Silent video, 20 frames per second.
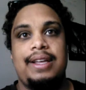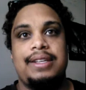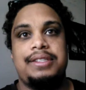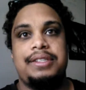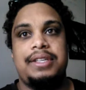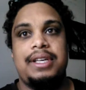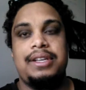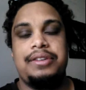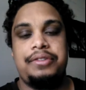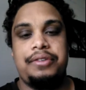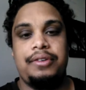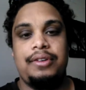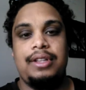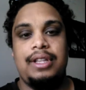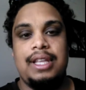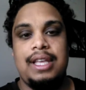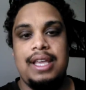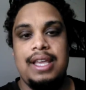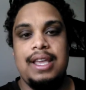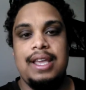
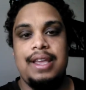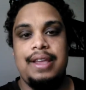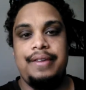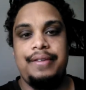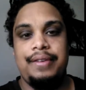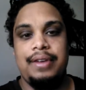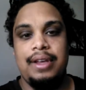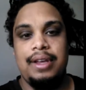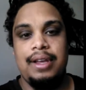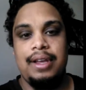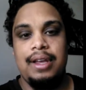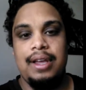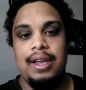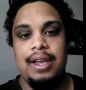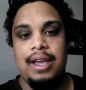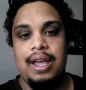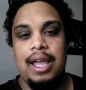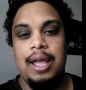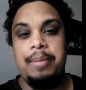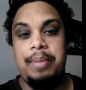essentially
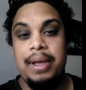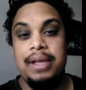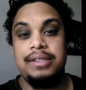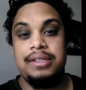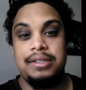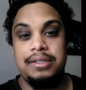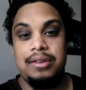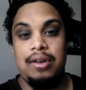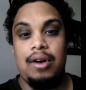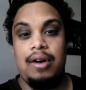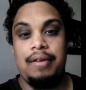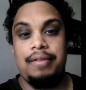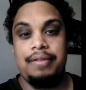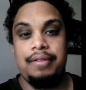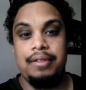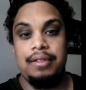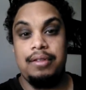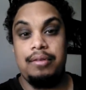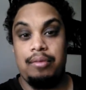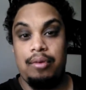he pisses
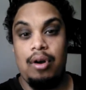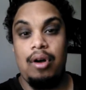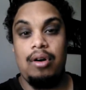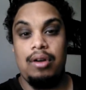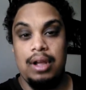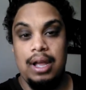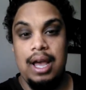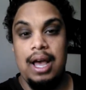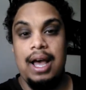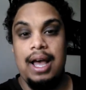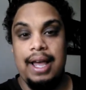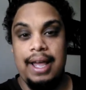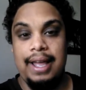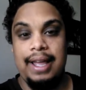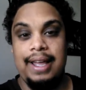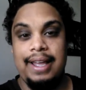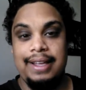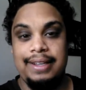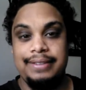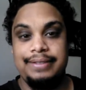off the wrong
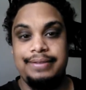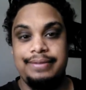guy.